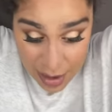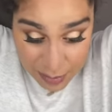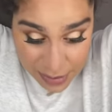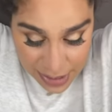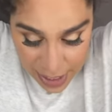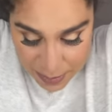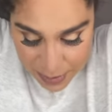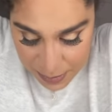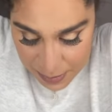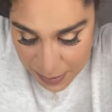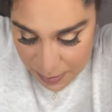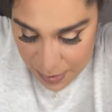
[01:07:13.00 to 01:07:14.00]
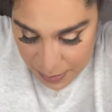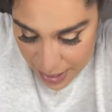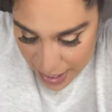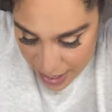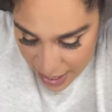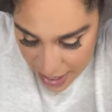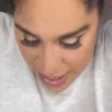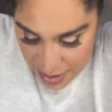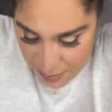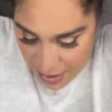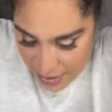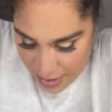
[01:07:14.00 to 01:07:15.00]
I was hot, but I'm gonna put my
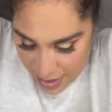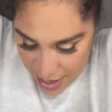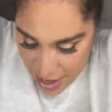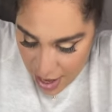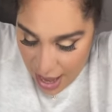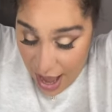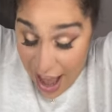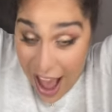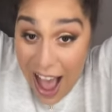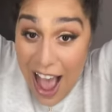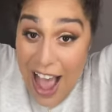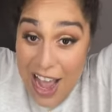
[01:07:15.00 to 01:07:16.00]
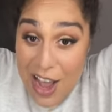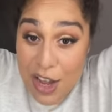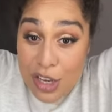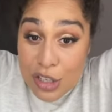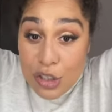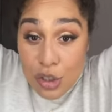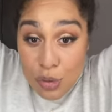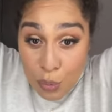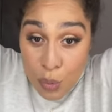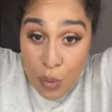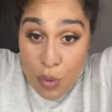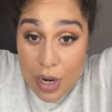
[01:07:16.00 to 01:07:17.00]
head, my, I just
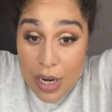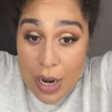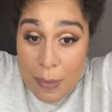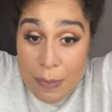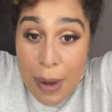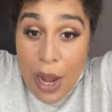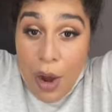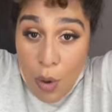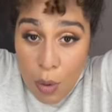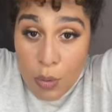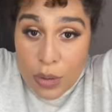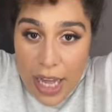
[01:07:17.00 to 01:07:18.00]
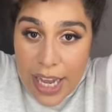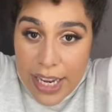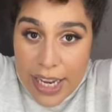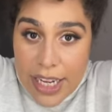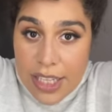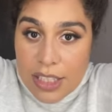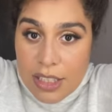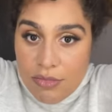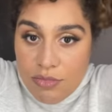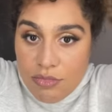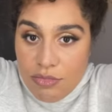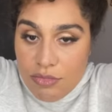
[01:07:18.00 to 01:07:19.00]
ruined my whole leggings.
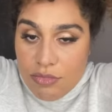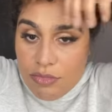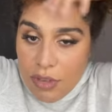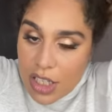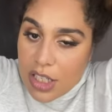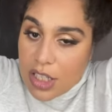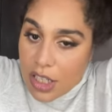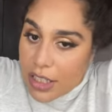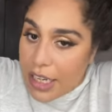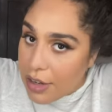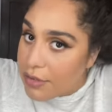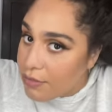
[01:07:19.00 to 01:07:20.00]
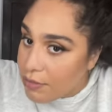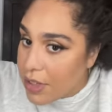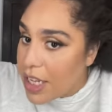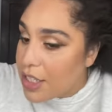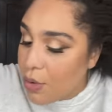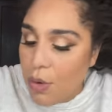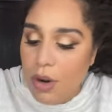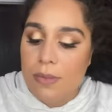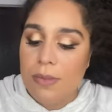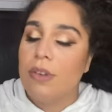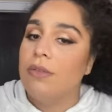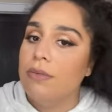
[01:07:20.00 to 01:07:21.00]
I just looked down. That's
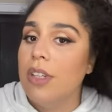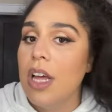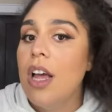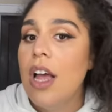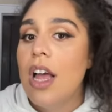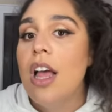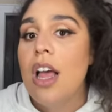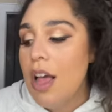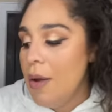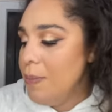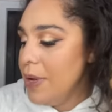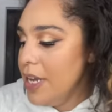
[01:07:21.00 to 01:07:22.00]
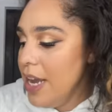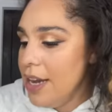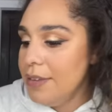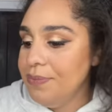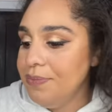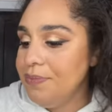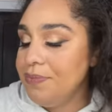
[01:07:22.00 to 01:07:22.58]
horrible. But yeah,